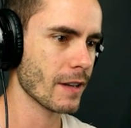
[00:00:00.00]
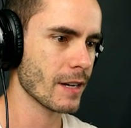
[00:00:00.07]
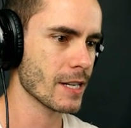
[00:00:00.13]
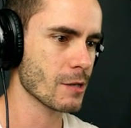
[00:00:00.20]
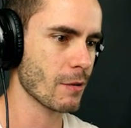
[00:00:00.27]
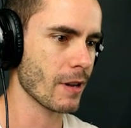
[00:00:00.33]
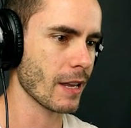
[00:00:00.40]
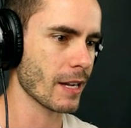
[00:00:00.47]

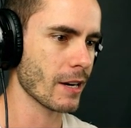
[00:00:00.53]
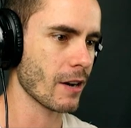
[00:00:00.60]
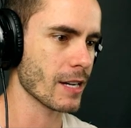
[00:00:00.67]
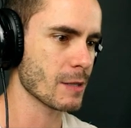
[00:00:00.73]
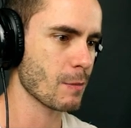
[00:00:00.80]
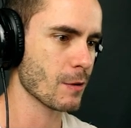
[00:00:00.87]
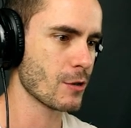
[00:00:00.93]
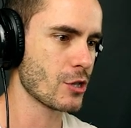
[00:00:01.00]
He's wearing like a
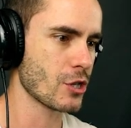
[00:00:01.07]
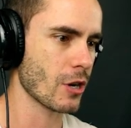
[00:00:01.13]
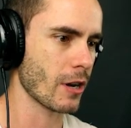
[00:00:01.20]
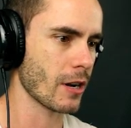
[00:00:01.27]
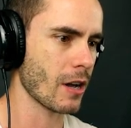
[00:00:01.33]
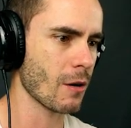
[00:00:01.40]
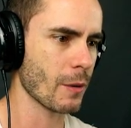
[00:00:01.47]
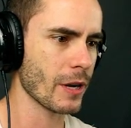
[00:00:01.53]
nice blue
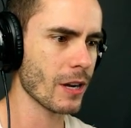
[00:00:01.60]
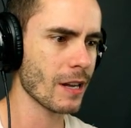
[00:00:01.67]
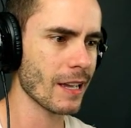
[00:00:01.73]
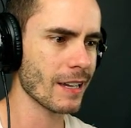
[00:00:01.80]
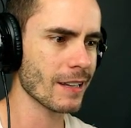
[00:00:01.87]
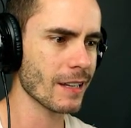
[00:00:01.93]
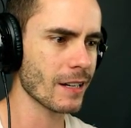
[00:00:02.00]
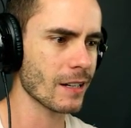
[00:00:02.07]
shirt. Oh, we got
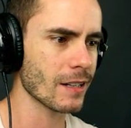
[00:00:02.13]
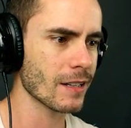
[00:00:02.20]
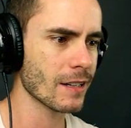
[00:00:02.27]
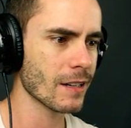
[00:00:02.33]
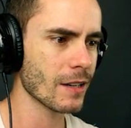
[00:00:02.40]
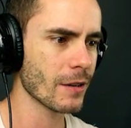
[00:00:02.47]
like a little,